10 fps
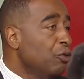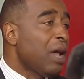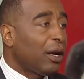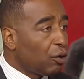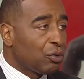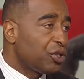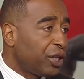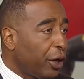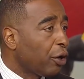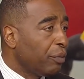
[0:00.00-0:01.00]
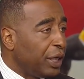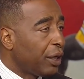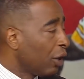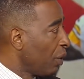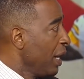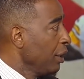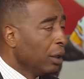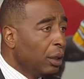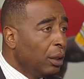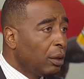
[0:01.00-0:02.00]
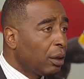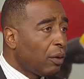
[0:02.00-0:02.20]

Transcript: not going to scare me, all right? All